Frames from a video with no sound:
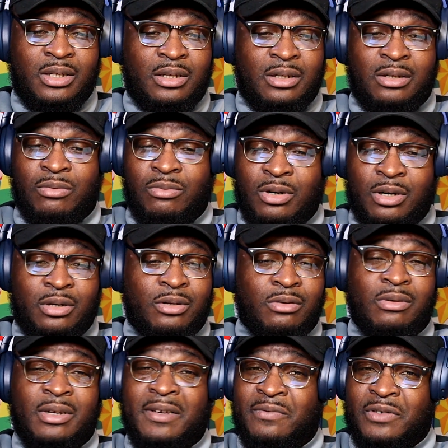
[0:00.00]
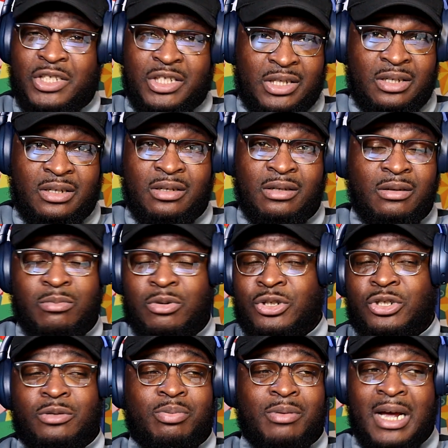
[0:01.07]
The world don't give a shit
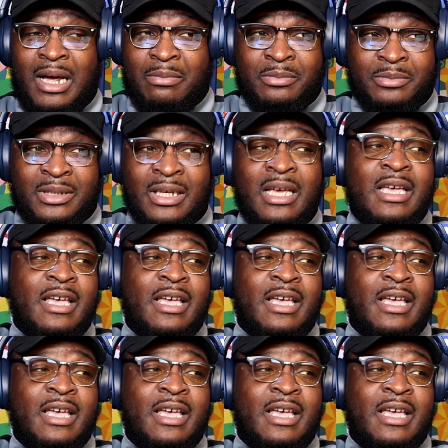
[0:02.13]
about your problems.